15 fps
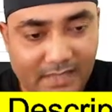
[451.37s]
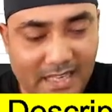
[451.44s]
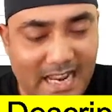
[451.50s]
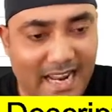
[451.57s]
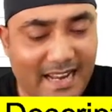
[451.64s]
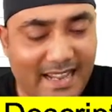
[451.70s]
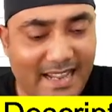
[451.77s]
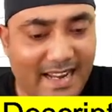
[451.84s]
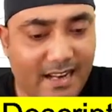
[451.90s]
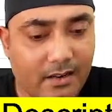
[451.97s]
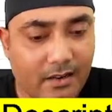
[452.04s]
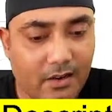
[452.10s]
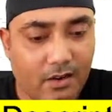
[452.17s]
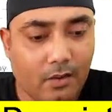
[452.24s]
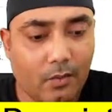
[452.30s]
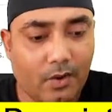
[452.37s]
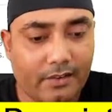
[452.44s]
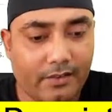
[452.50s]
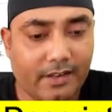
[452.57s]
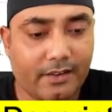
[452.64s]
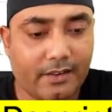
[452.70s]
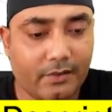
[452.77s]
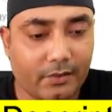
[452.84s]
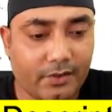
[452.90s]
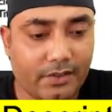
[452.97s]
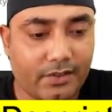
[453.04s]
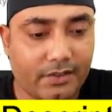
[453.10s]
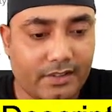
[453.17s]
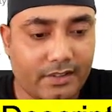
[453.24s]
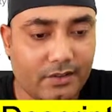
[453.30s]
and then what you can do is, you
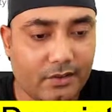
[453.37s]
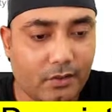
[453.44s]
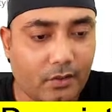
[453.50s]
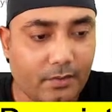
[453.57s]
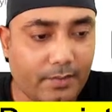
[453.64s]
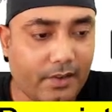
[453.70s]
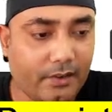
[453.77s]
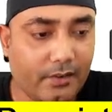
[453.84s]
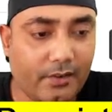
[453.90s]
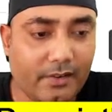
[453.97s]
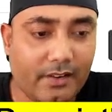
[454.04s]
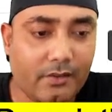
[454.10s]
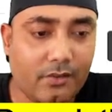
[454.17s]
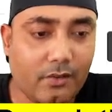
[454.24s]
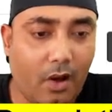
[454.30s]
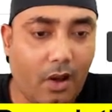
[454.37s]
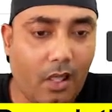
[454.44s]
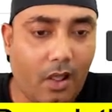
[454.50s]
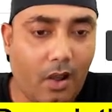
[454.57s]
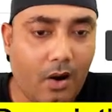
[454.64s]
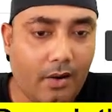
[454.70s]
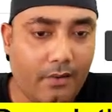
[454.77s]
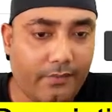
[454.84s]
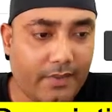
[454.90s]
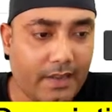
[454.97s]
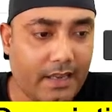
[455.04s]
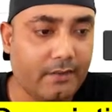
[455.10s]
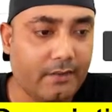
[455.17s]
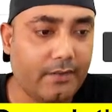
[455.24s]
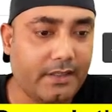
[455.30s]
can scroll below. You can do a lot of
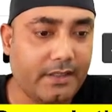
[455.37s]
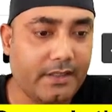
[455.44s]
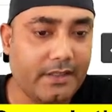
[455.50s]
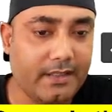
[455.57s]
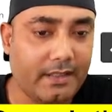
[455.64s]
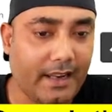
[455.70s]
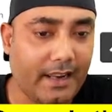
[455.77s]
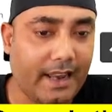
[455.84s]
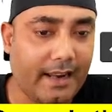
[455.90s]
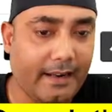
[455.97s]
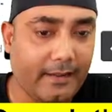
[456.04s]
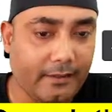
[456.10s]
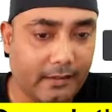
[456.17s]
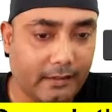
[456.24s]
things with this AI. Okay,